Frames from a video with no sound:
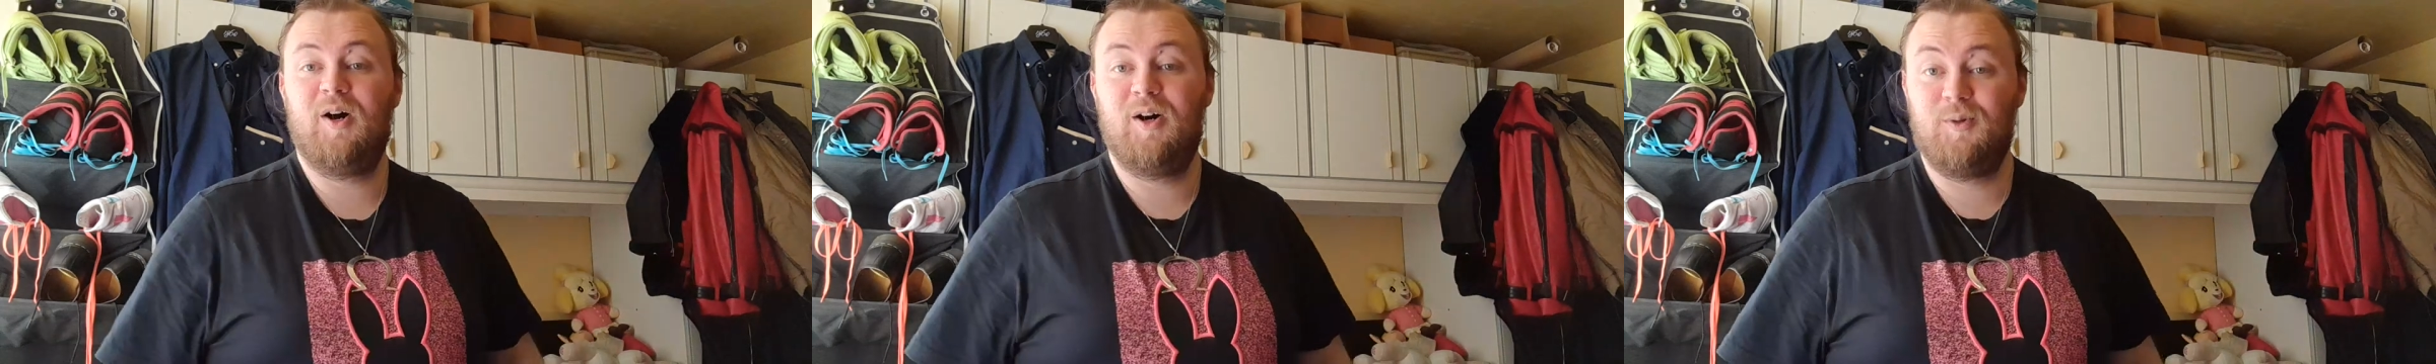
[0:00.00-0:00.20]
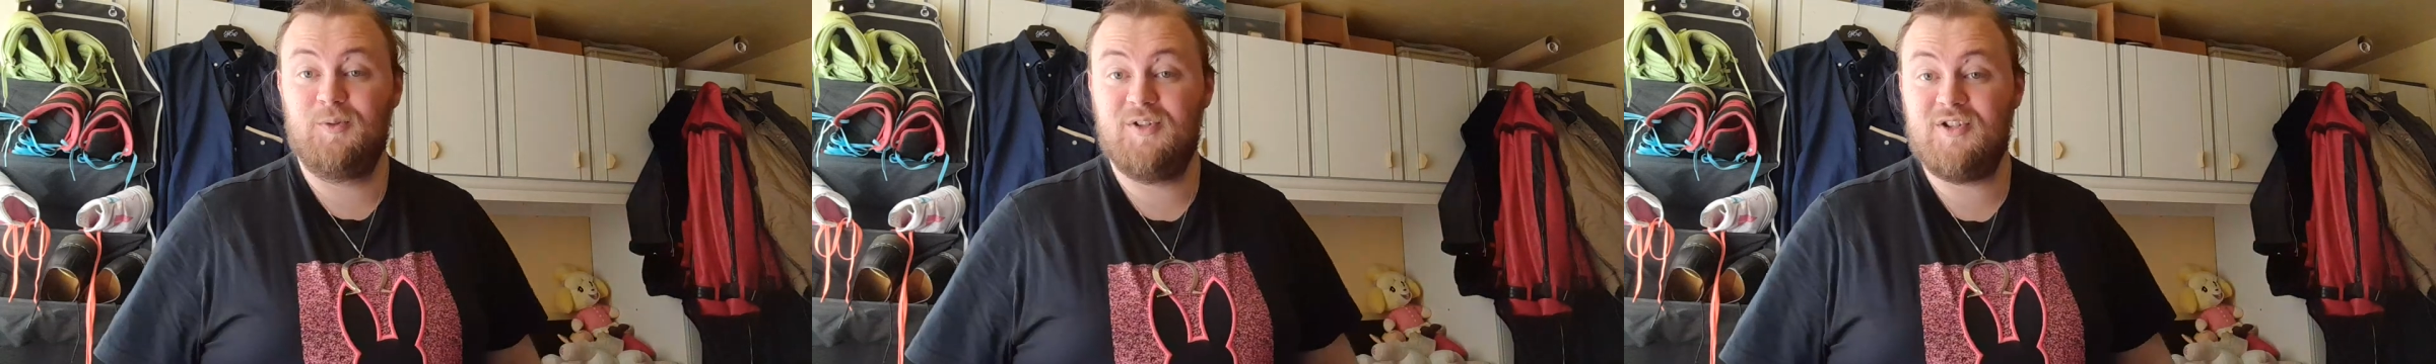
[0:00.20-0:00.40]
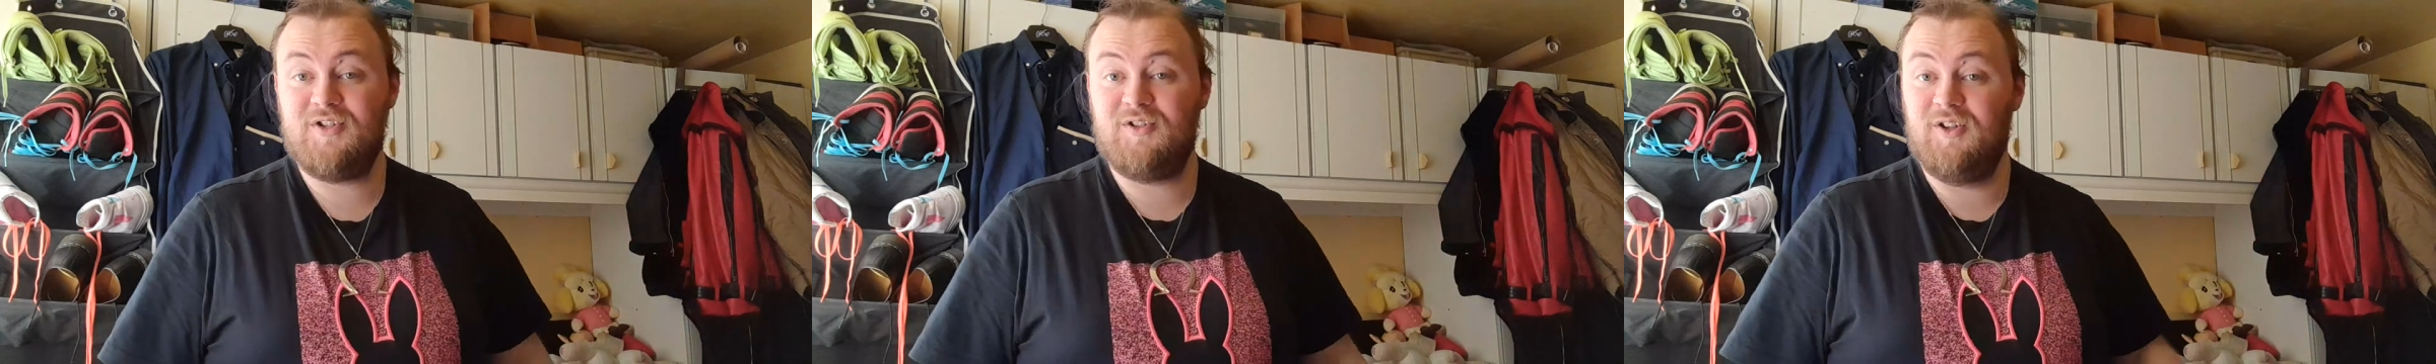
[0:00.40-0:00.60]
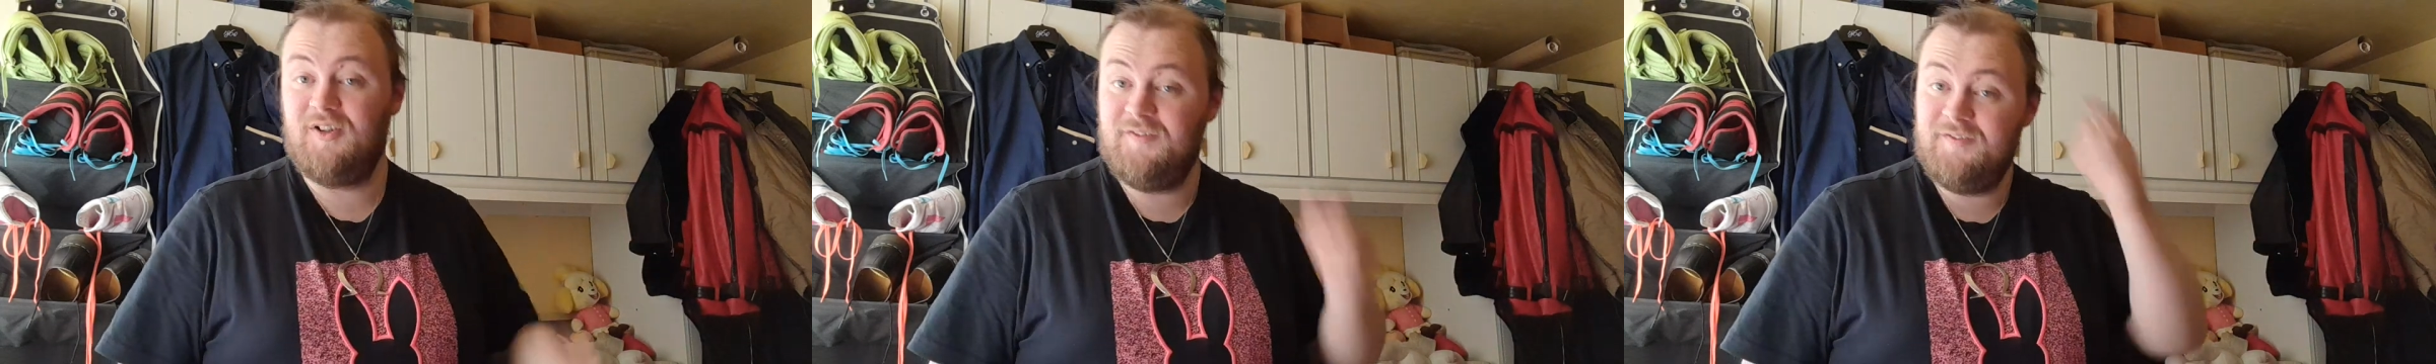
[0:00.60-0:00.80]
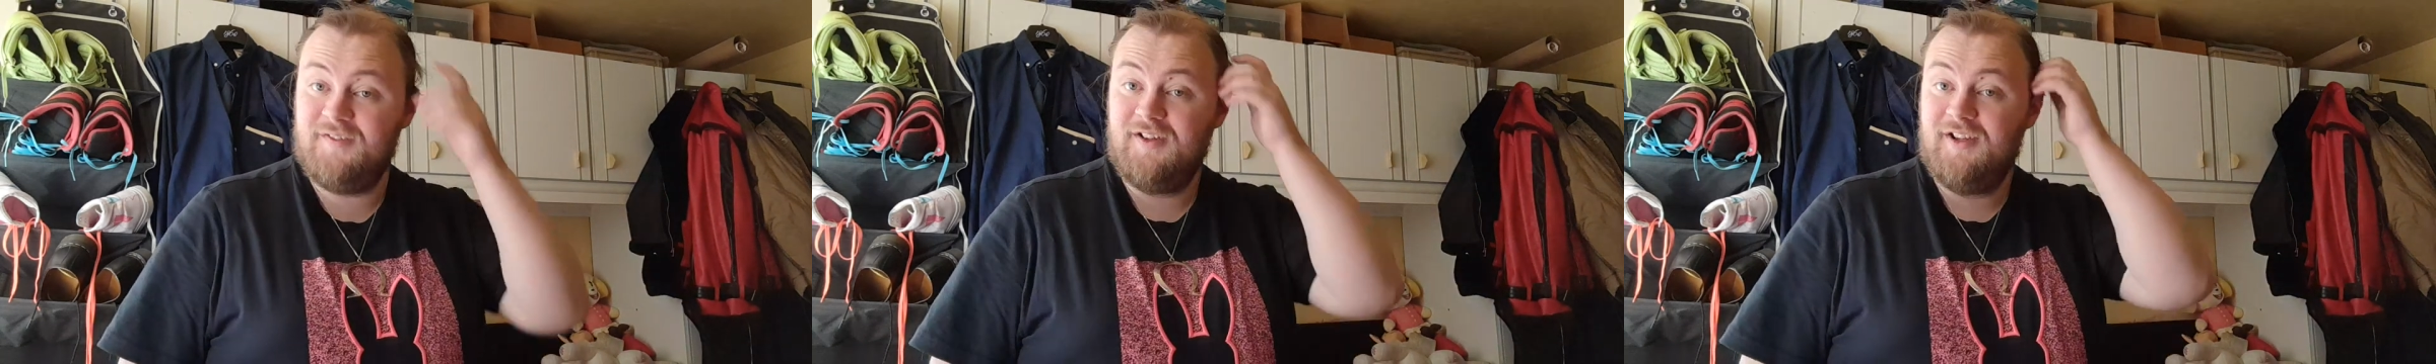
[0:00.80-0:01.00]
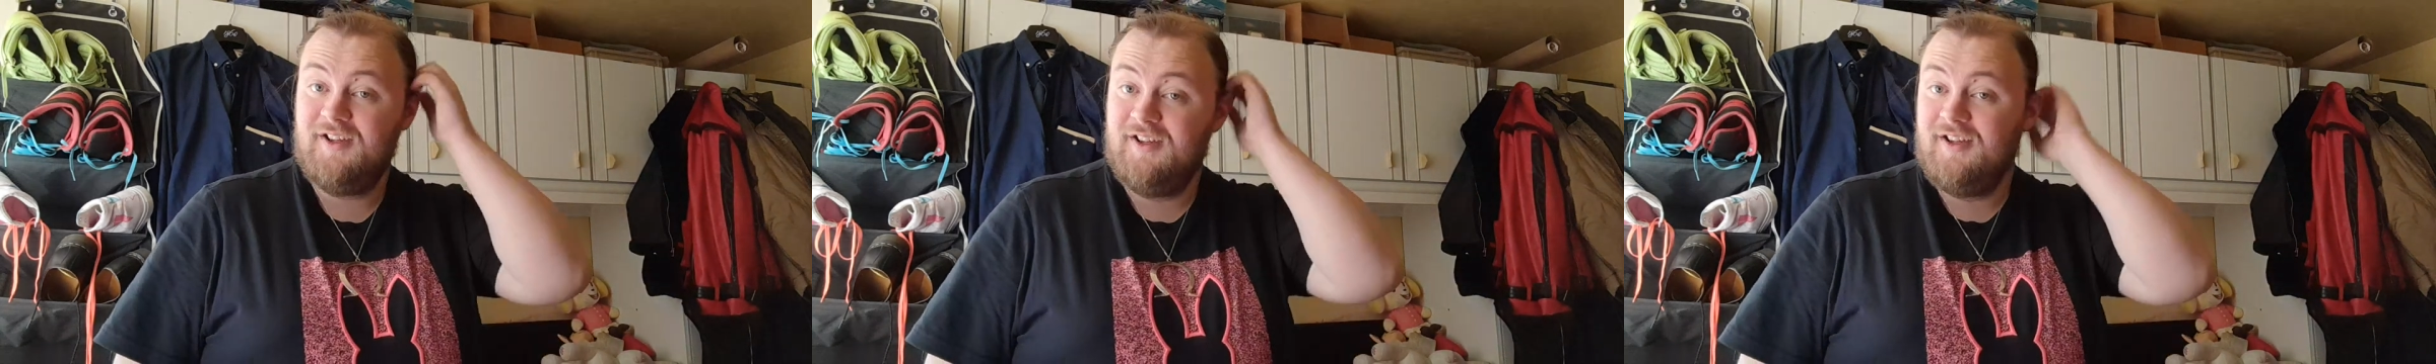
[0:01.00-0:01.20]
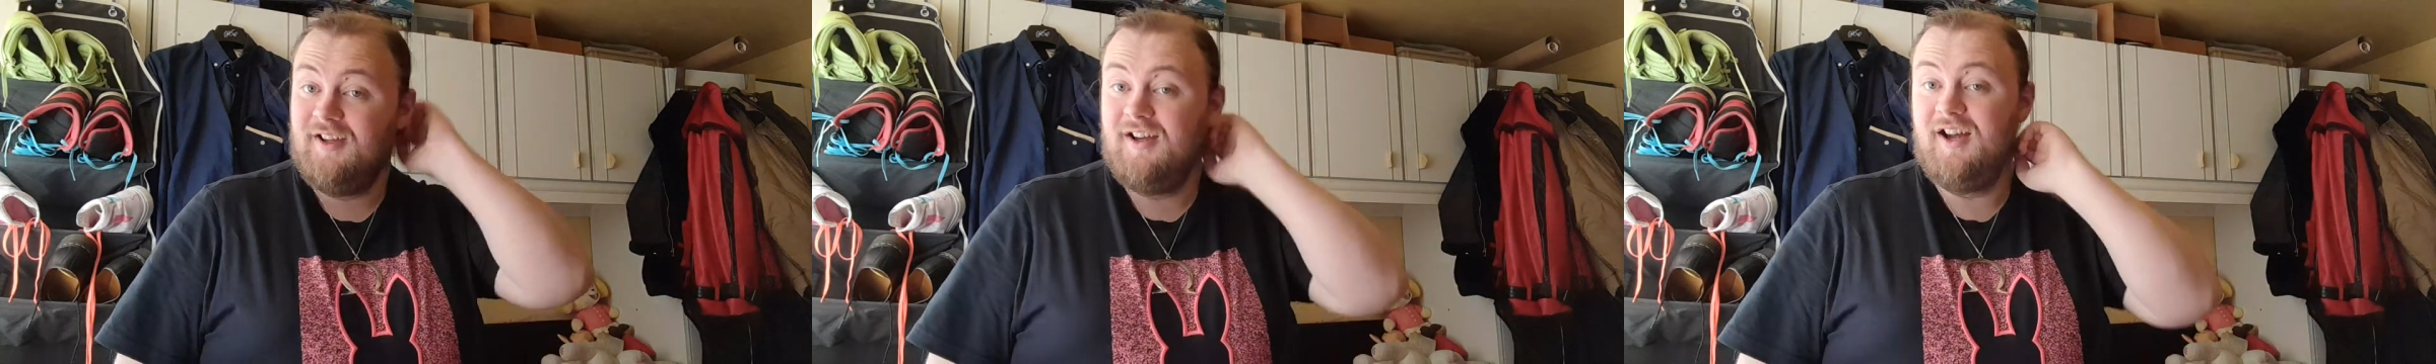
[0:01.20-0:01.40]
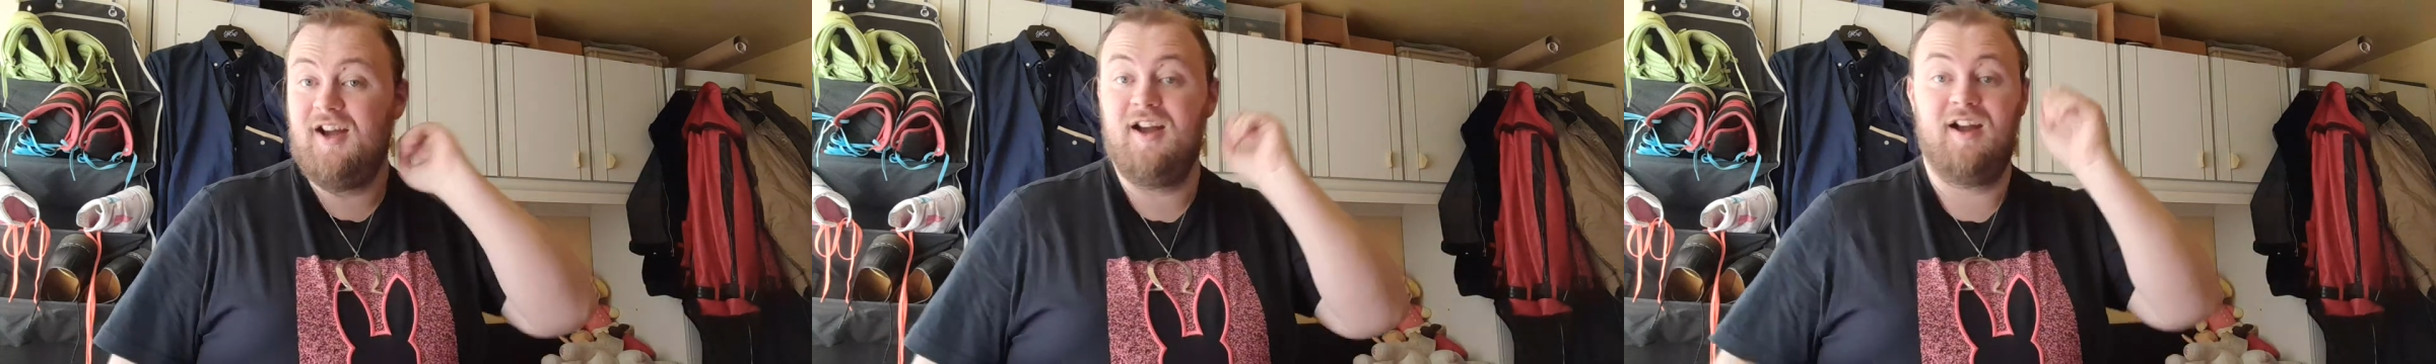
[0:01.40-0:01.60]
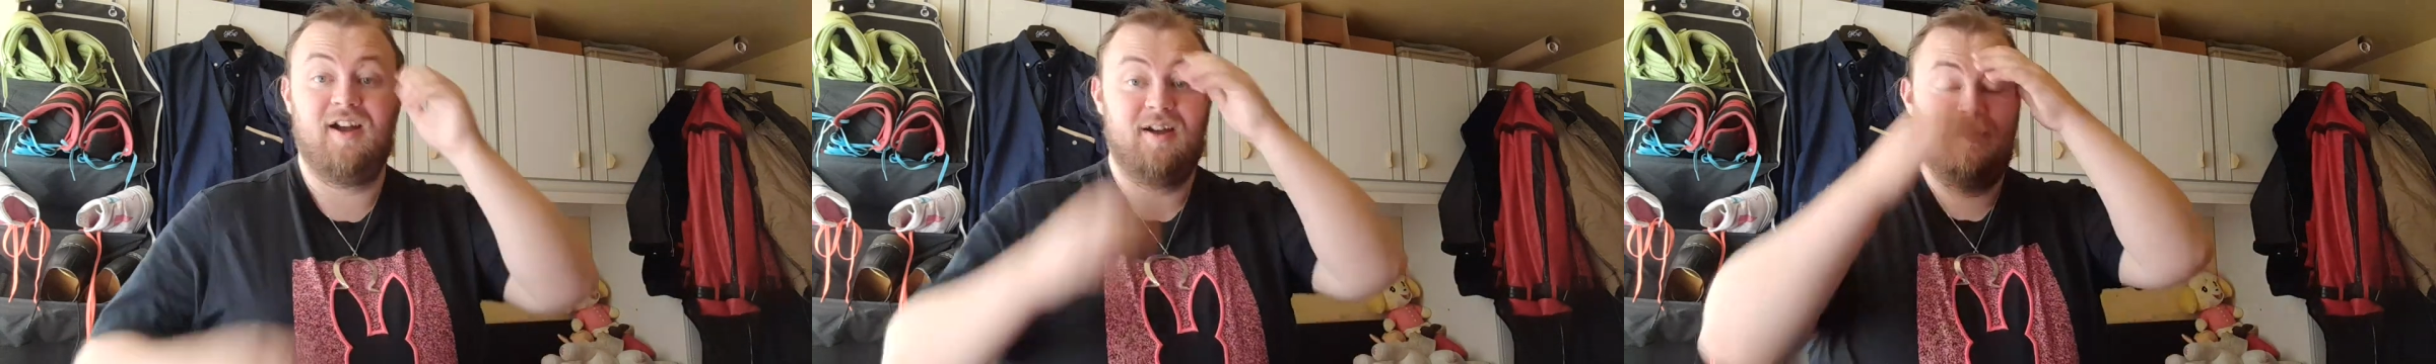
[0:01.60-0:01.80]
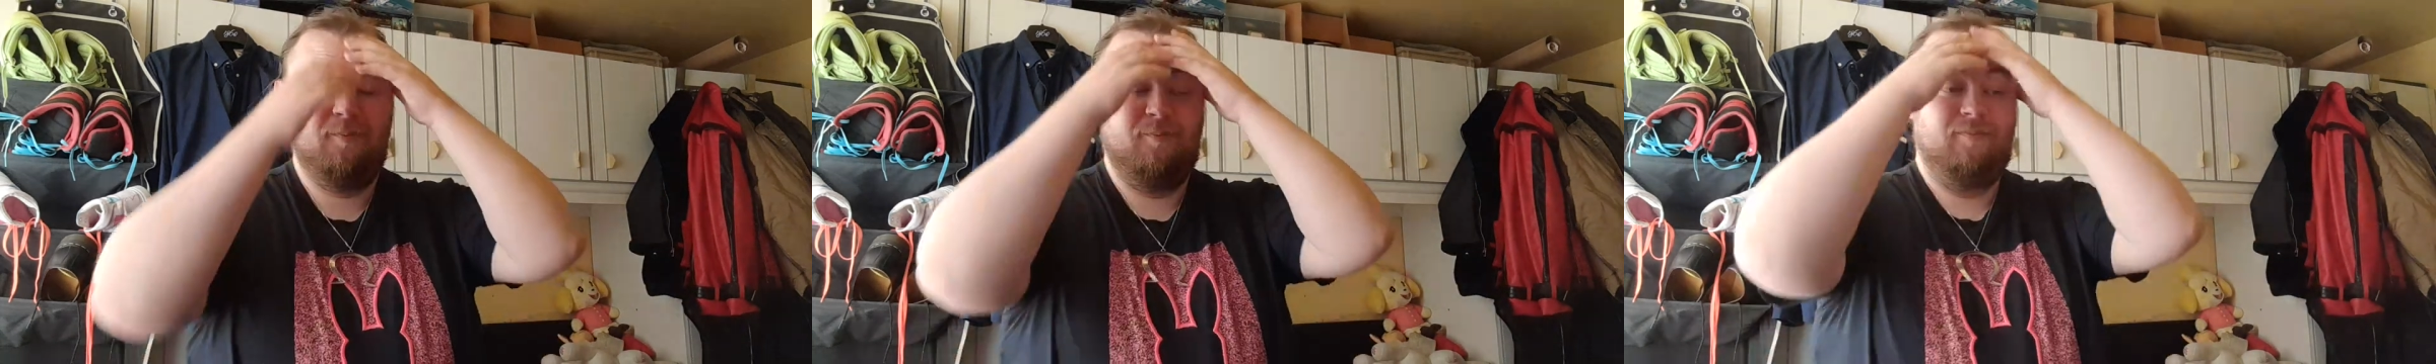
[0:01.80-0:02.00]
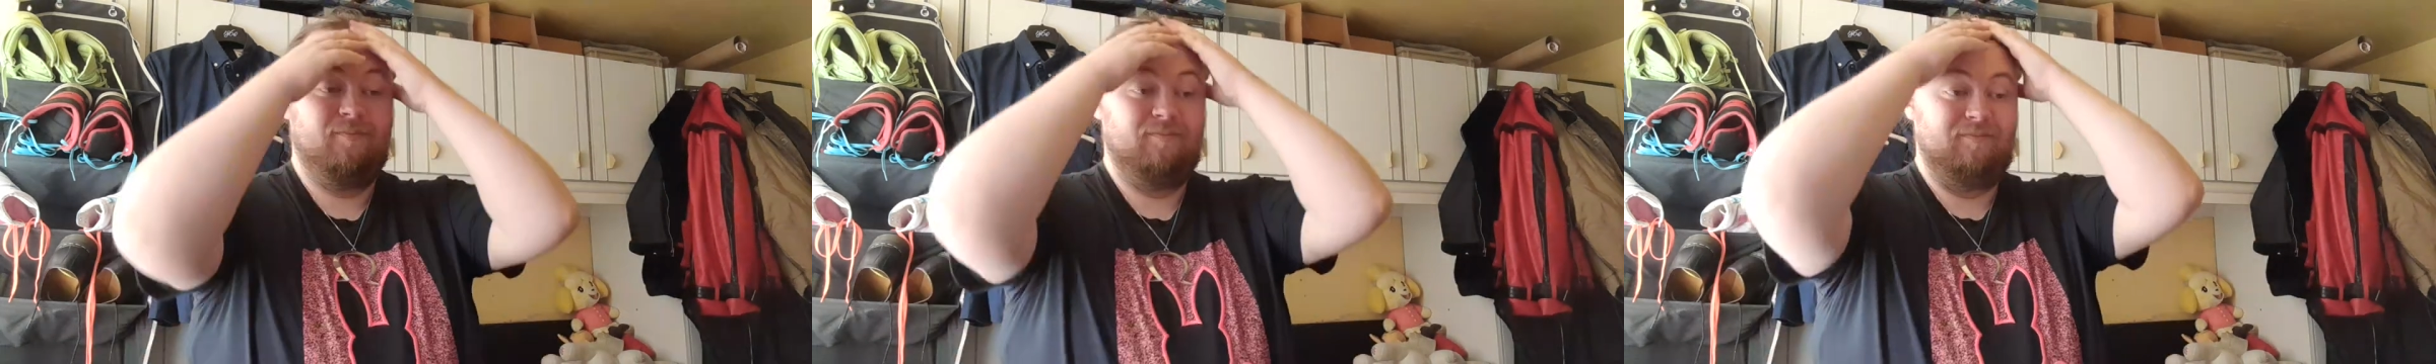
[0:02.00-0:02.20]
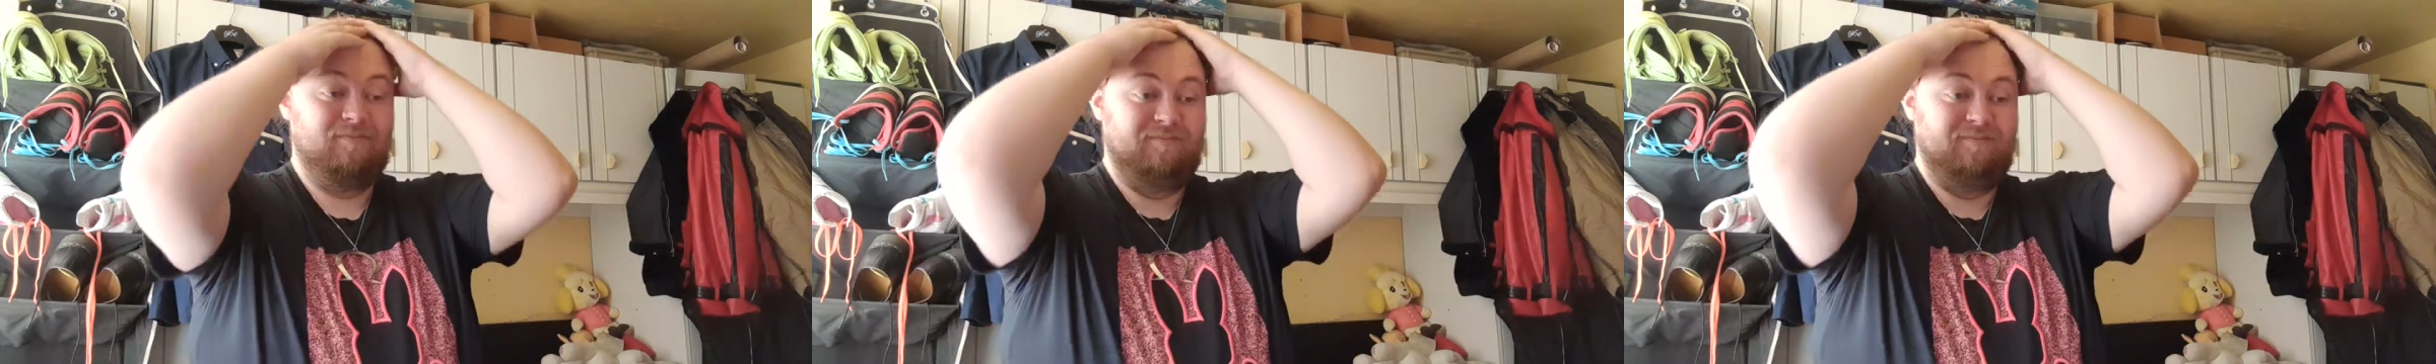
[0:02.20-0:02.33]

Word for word: older stuff, um,